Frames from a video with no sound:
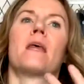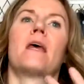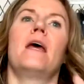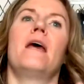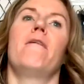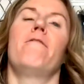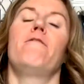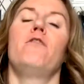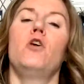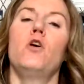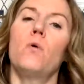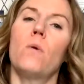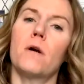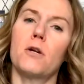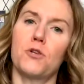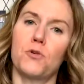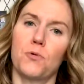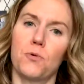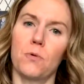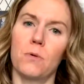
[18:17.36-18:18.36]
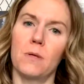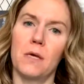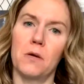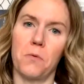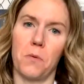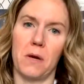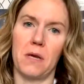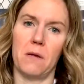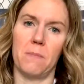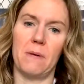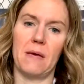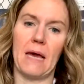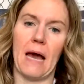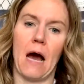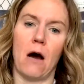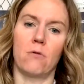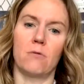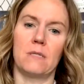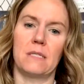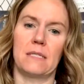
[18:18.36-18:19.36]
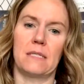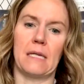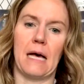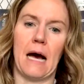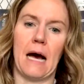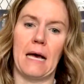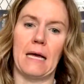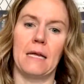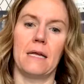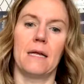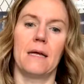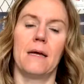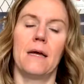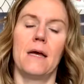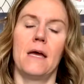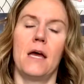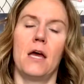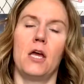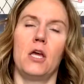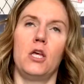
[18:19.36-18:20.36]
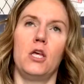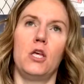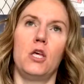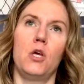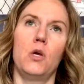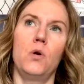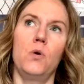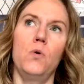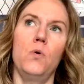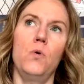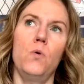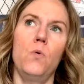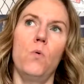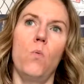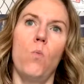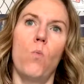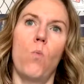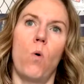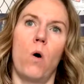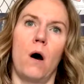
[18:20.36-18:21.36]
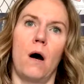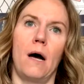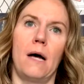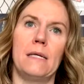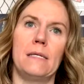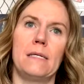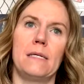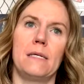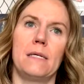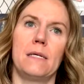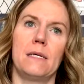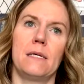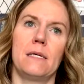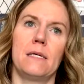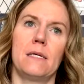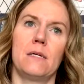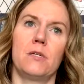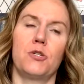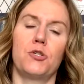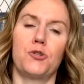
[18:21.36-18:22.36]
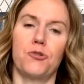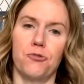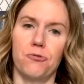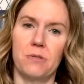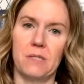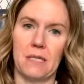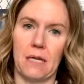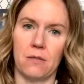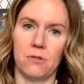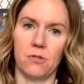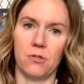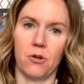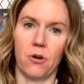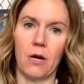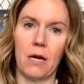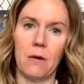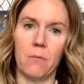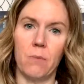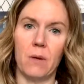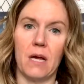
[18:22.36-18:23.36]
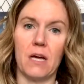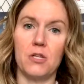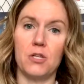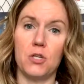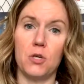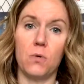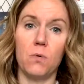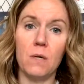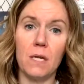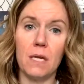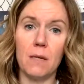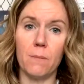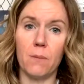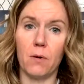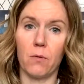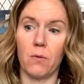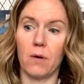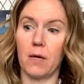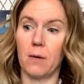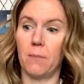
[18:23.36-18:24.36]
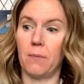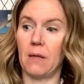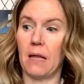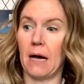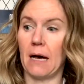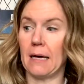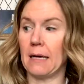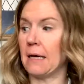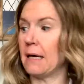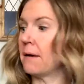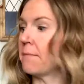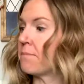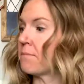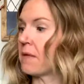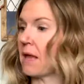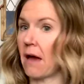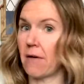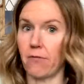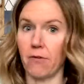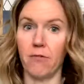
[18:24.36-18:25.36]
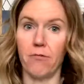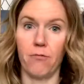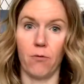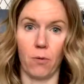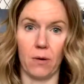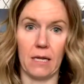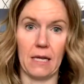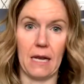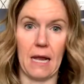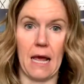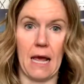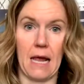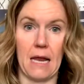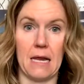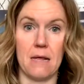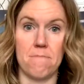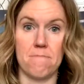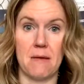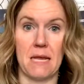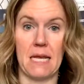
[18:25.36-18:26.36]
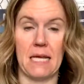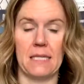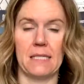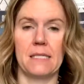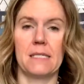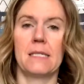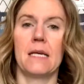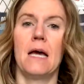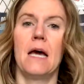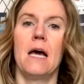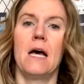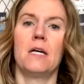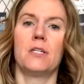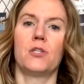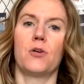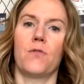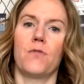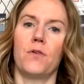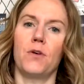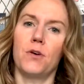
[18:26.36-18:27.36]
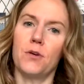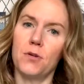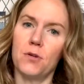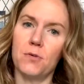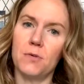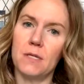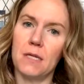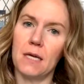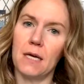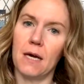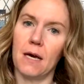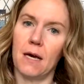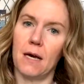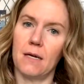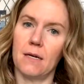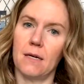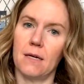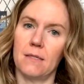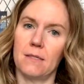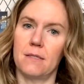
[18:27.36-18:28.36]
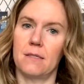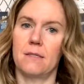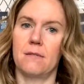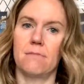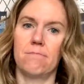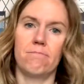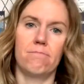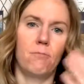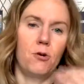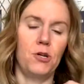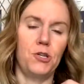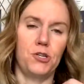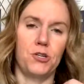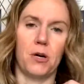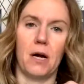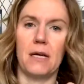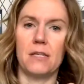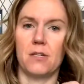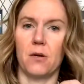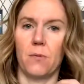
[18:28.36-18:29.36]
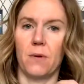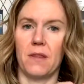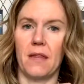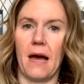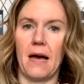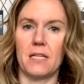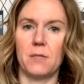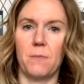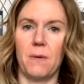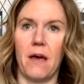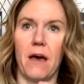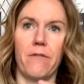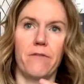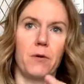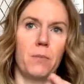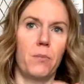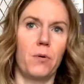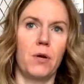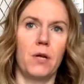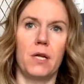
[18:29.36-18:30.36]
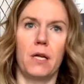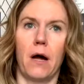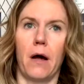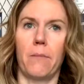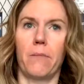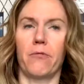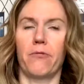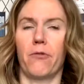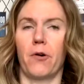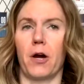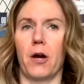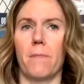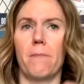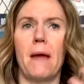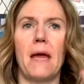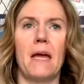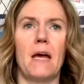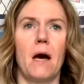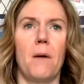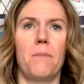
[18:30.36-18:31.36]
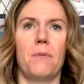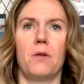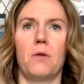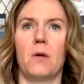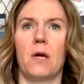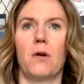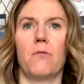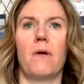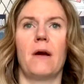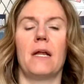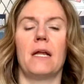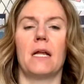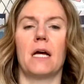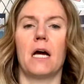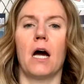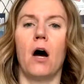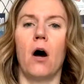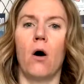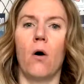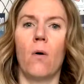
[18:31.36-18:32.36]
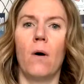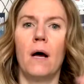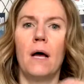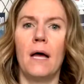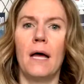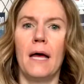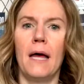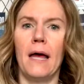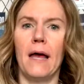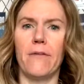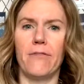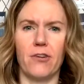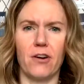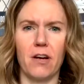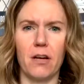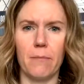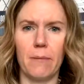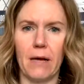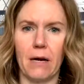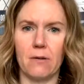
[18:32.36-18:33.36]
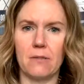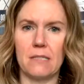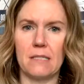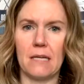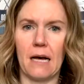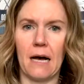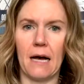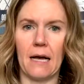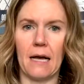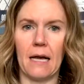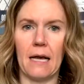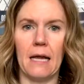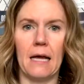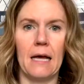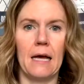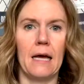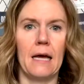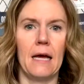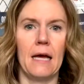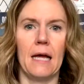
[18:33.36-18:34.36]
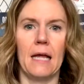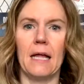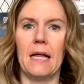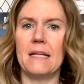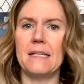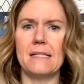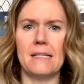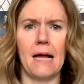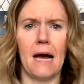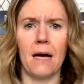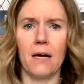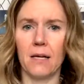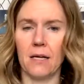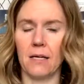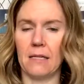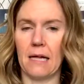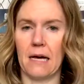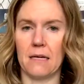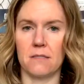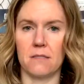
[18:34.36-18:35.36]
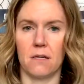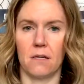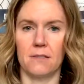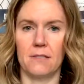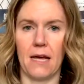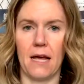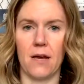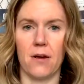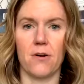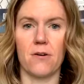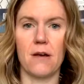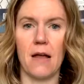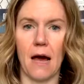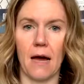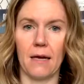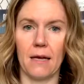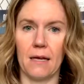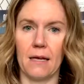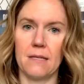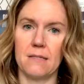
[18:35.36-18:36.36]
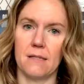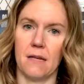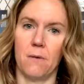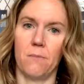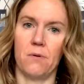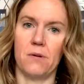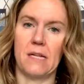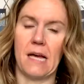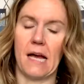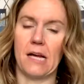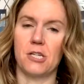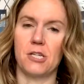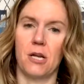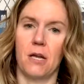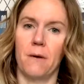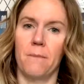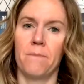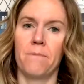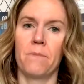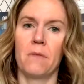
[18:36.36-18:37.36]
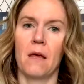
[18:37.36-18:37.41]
If you are truly going to be outside, you want true sunscreen because you need to be reapplying every 40 to 80 minutes. So if you're using a moisturizer with SPF, you put it on before your makeup and you get ready to go. If you're going to be outside, it's not going to last all day. You're not getting sun protection.